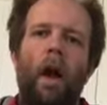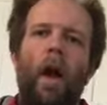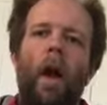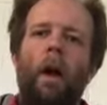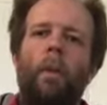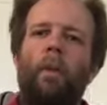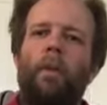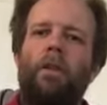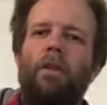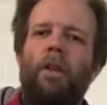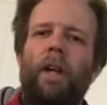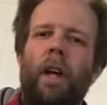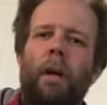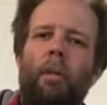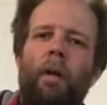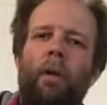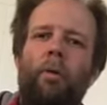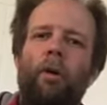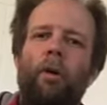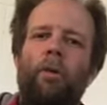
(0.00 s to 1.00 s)
which you
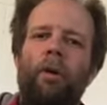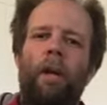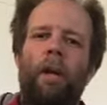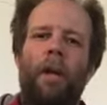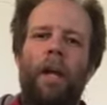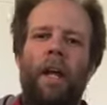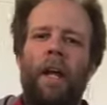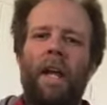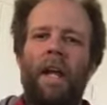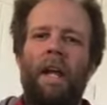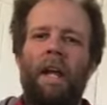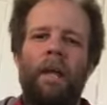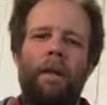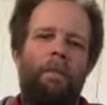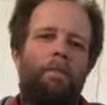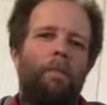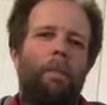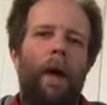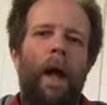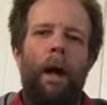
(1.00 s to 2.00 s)
can play more of a kind of
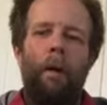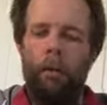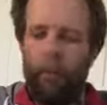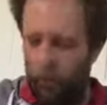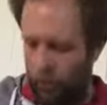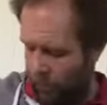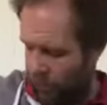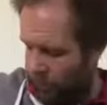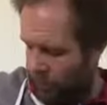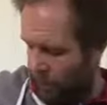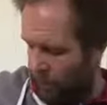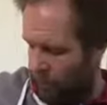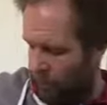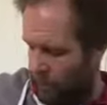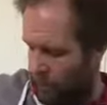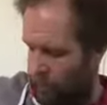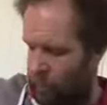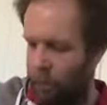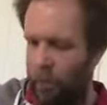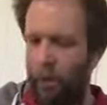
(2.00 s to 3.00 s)
E power chord thing, which
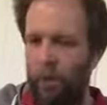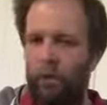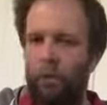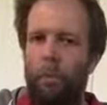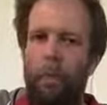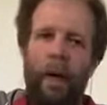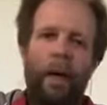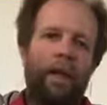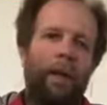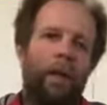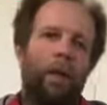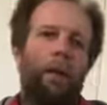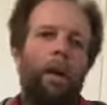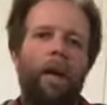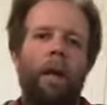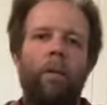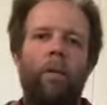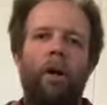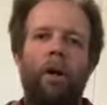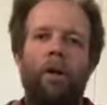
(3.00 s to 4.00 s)
would just be on play
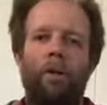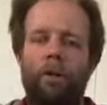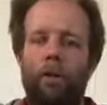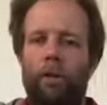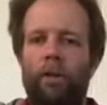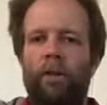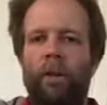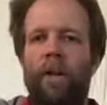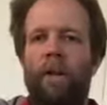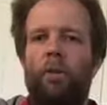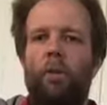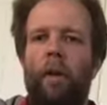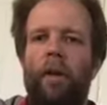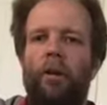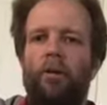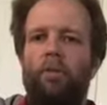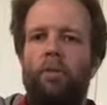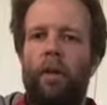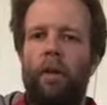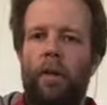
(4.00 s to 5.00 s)
E minor chords and then just play
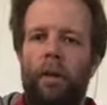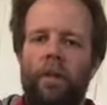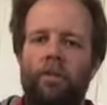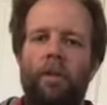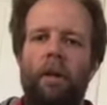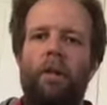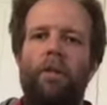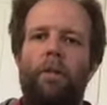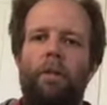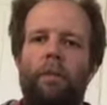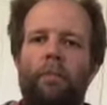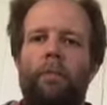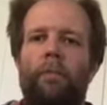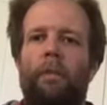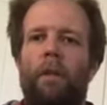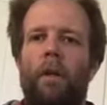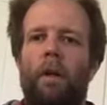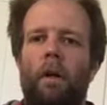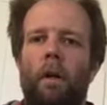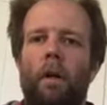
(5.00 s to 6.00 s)
your 3 thicker strings,
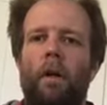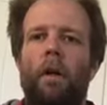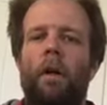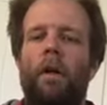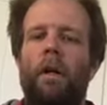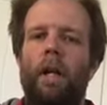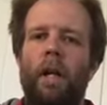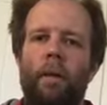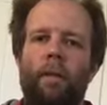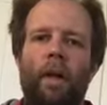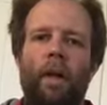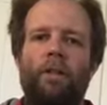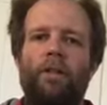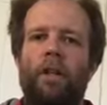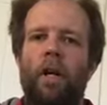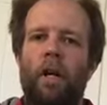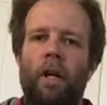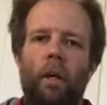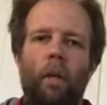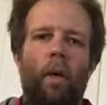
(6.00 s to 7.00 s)
and you keep that
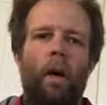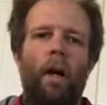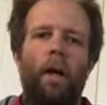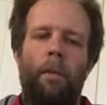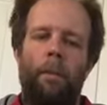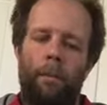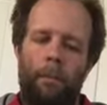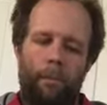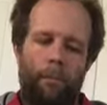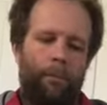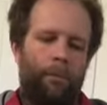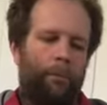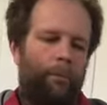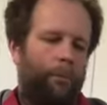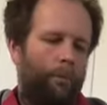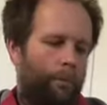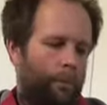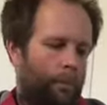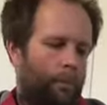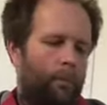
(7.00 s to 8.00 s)
chugging away,
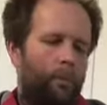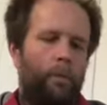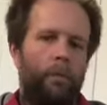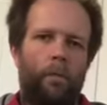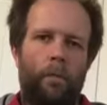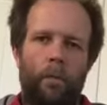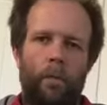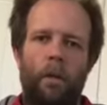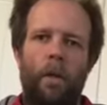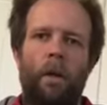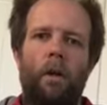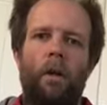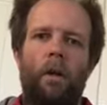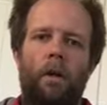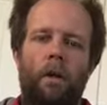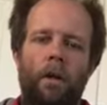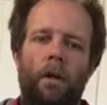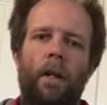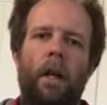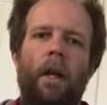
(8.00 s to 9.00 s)

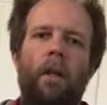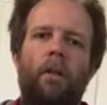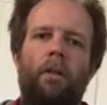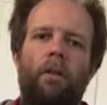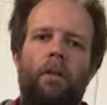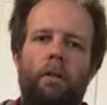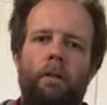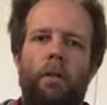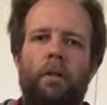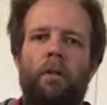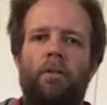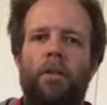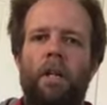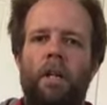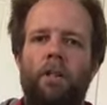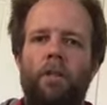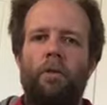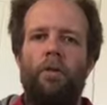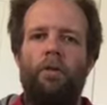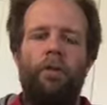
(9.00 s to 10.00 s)
and then
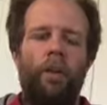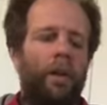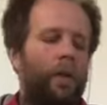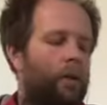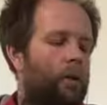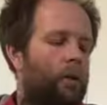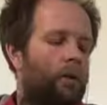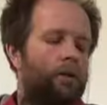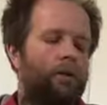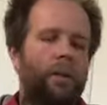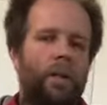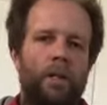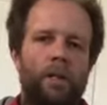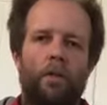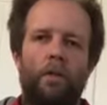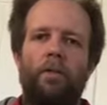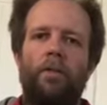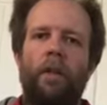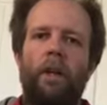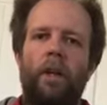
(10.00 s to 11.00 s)
change C chord,
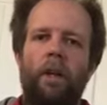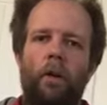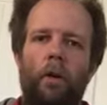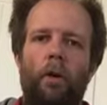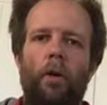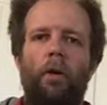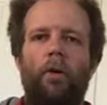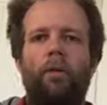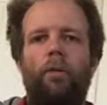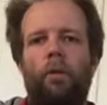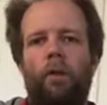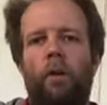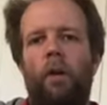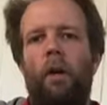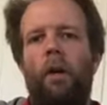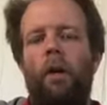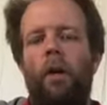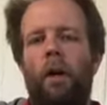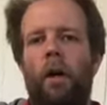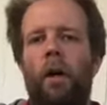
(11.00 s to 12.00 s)
change to a D chord,
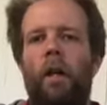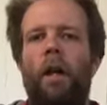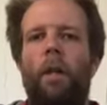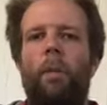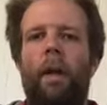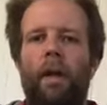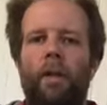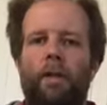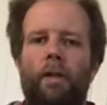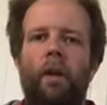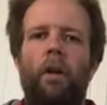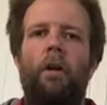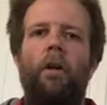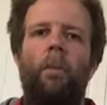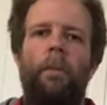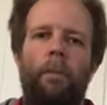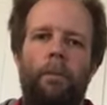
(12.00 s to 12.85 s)
and then back to,